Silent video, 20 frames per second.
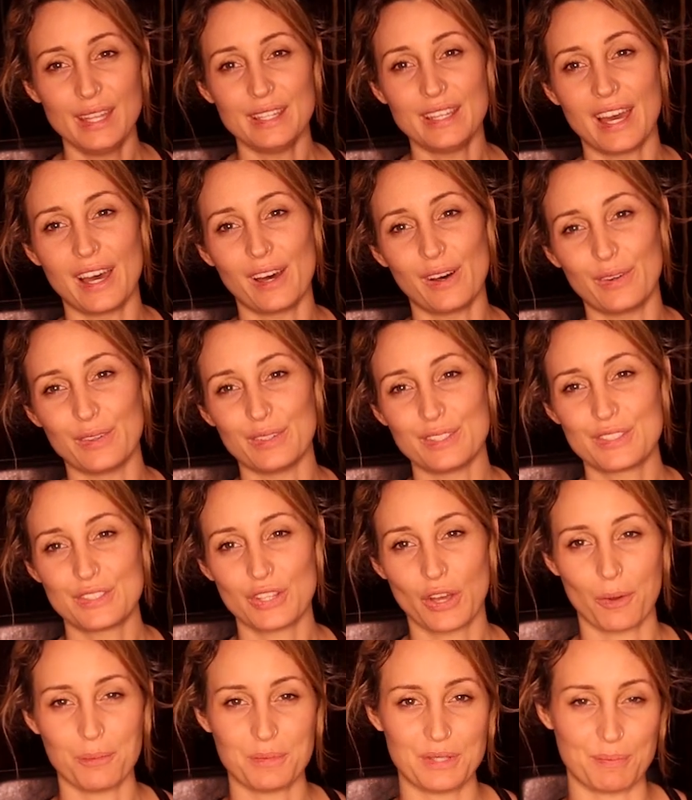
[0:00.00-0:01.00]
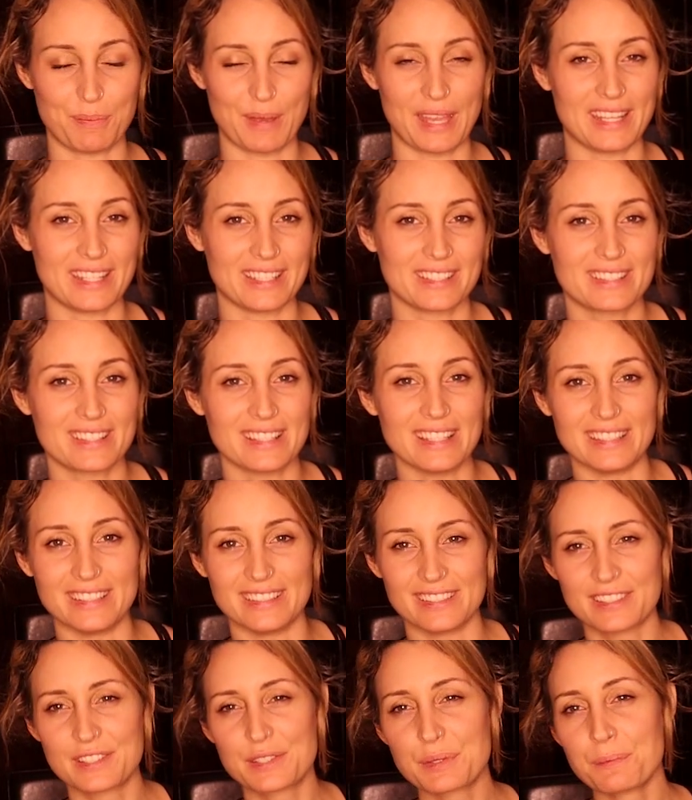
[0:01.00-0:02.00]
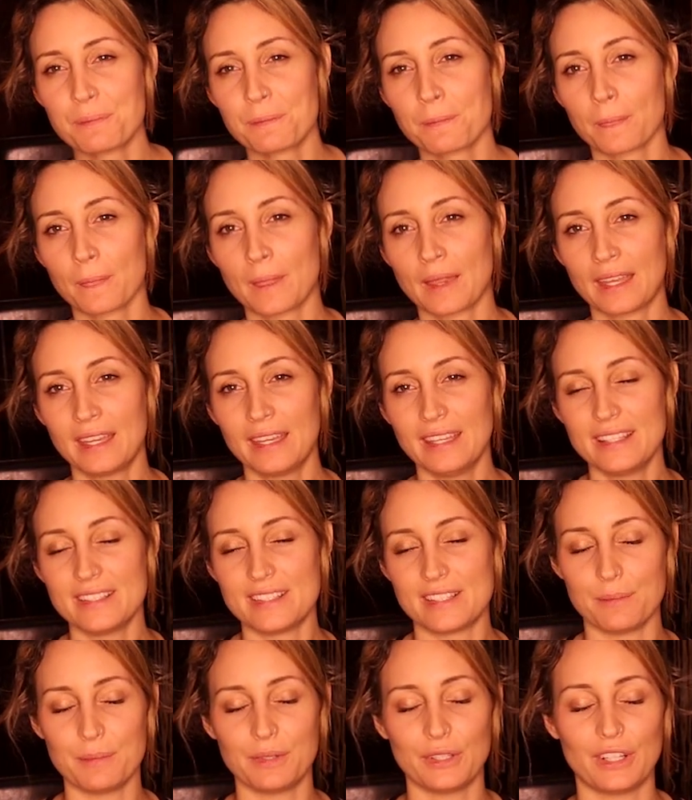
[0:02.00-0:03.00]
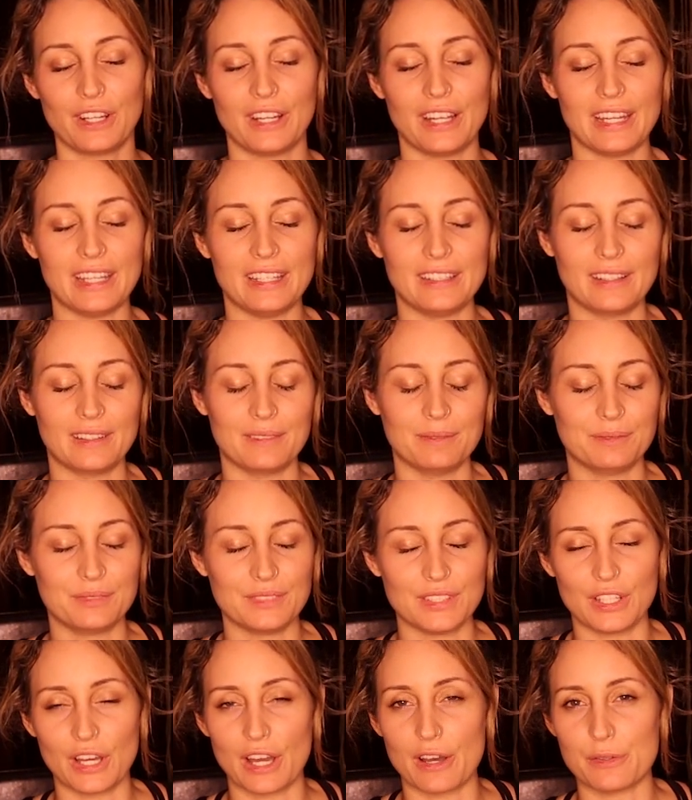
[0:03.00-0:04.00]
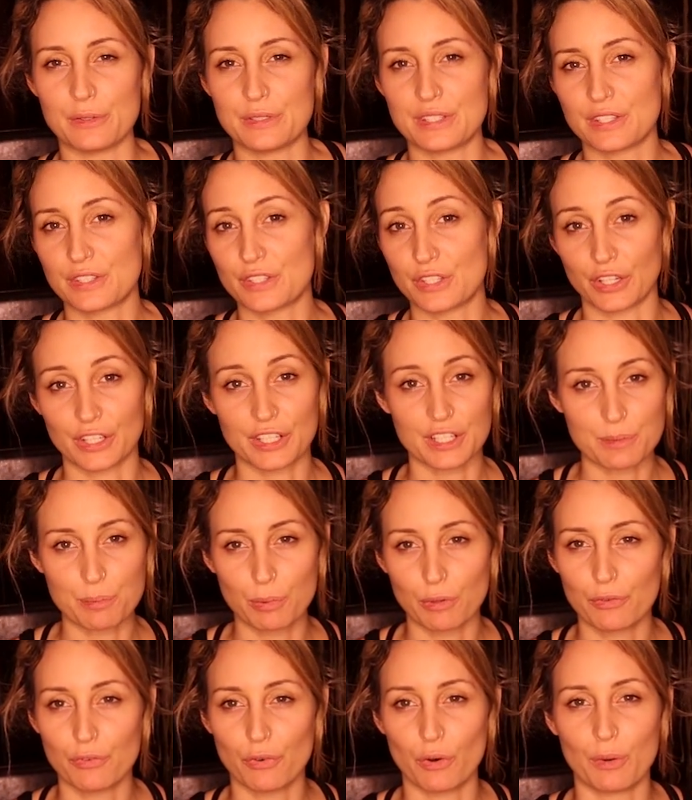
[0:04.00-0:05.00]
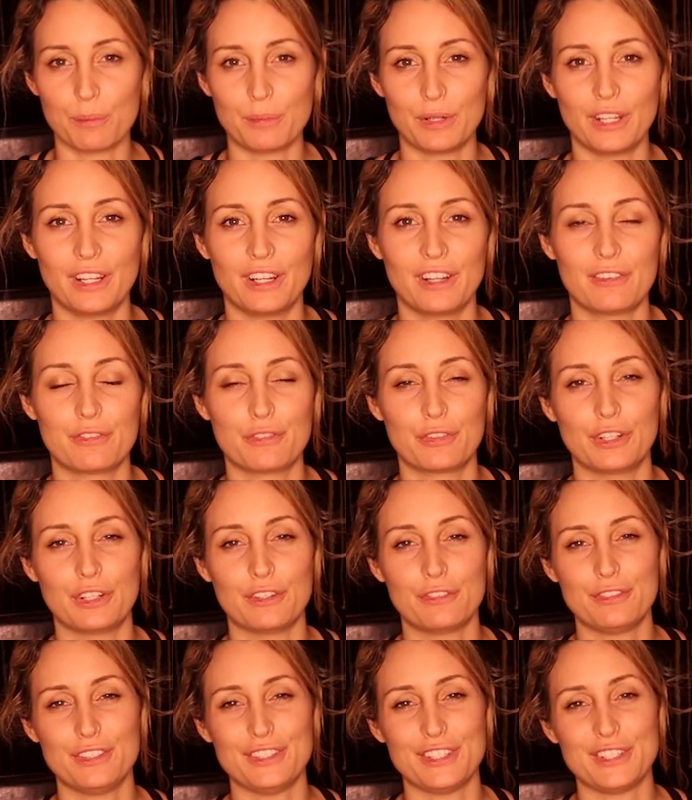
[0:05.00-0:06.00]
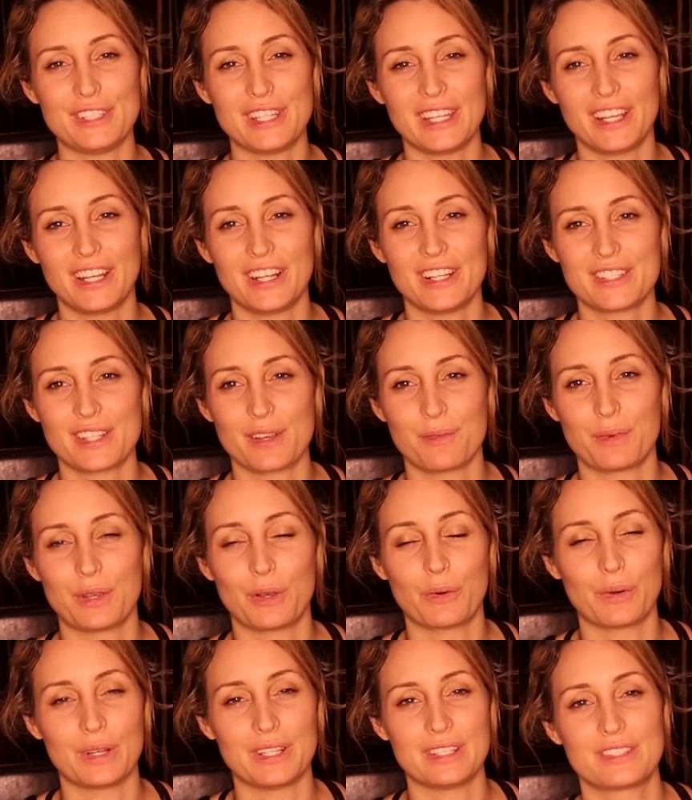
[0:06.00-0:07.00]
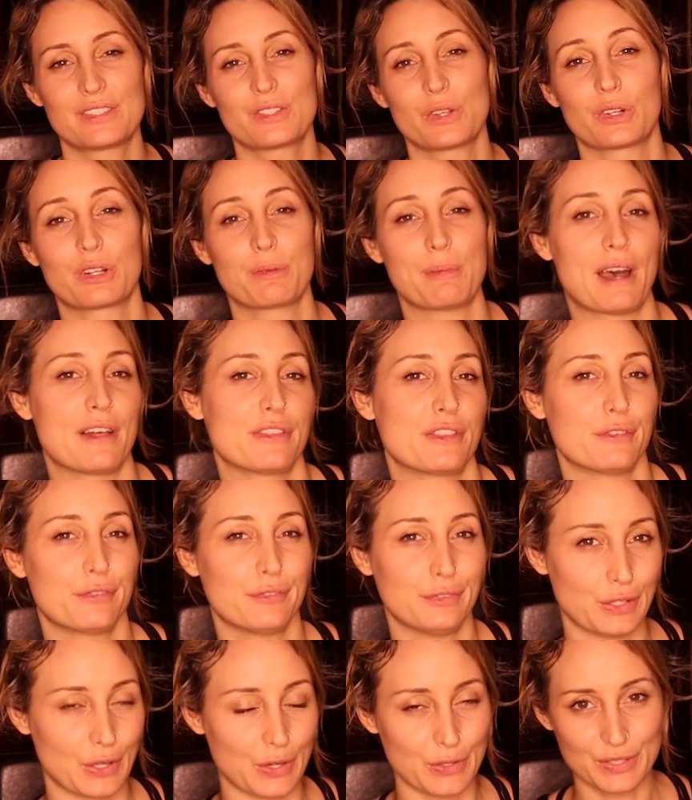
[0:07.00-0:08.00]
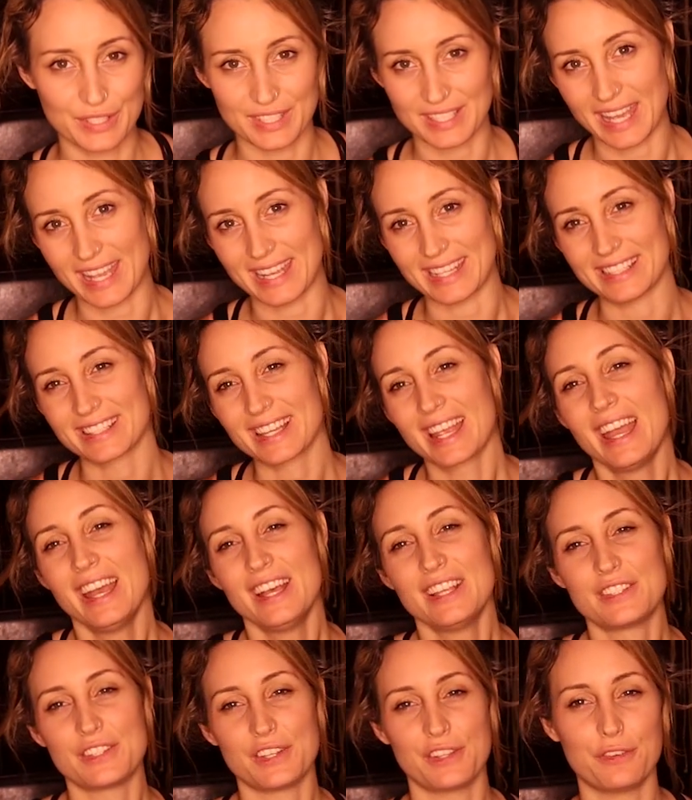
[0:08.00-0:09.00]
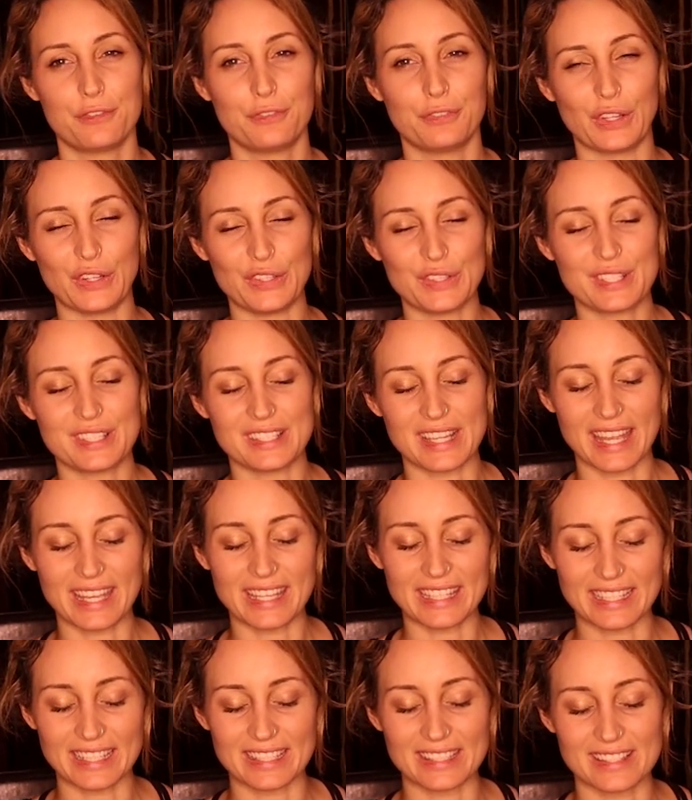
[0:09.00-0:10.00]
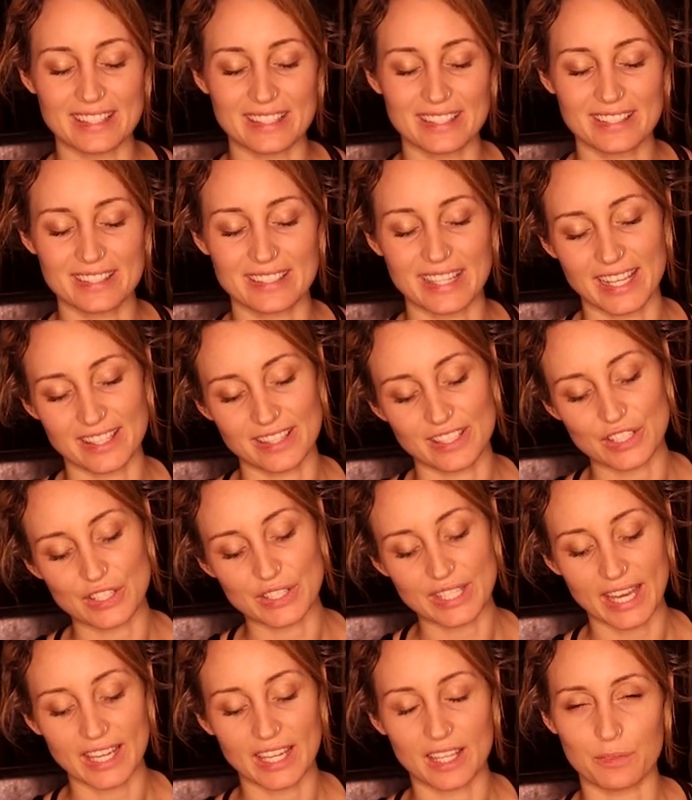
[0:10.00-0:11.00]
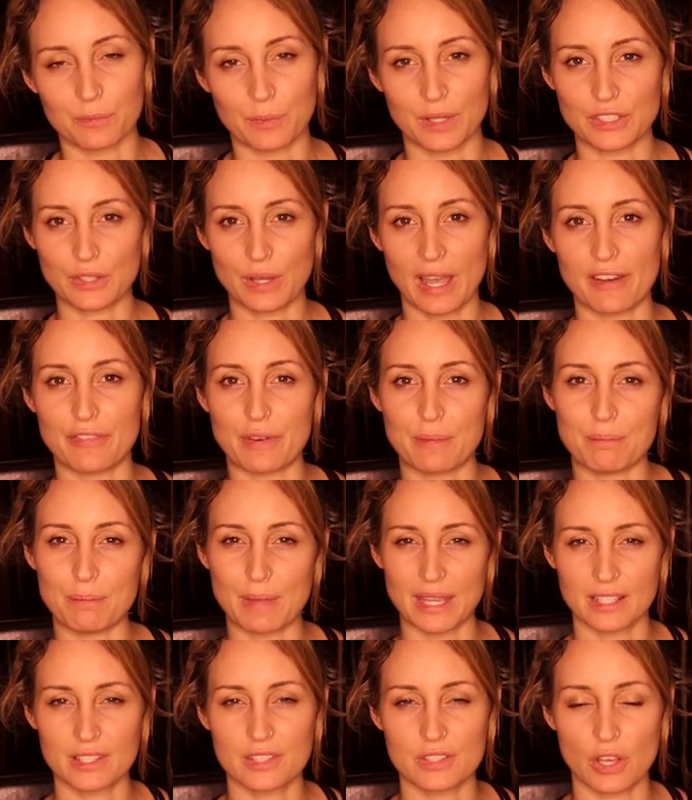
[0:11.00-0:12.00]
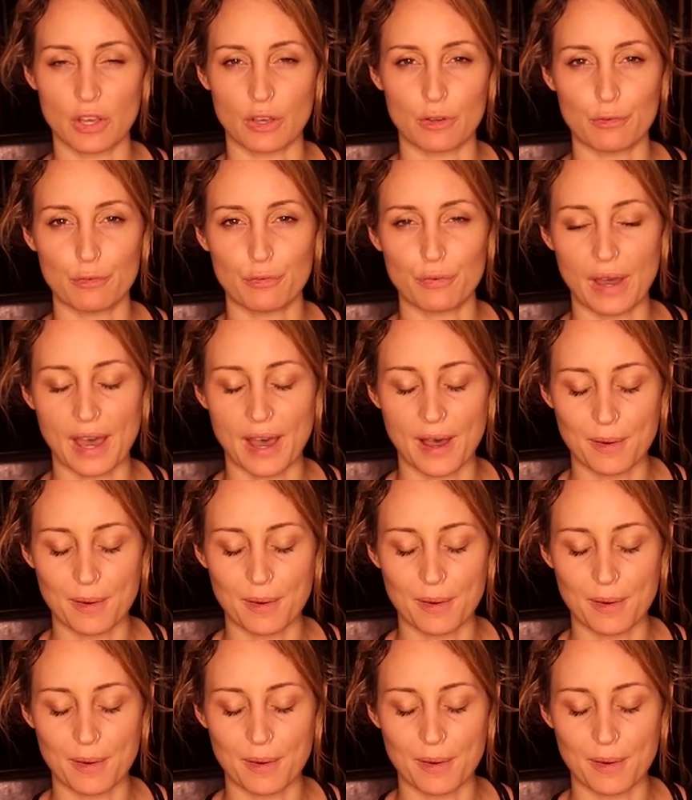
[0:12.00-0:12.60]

Now, Topspace is similar. I was a circus performer for a few years, and we always talk about the flow state. So the flow state is this state that you get in when you have a mix of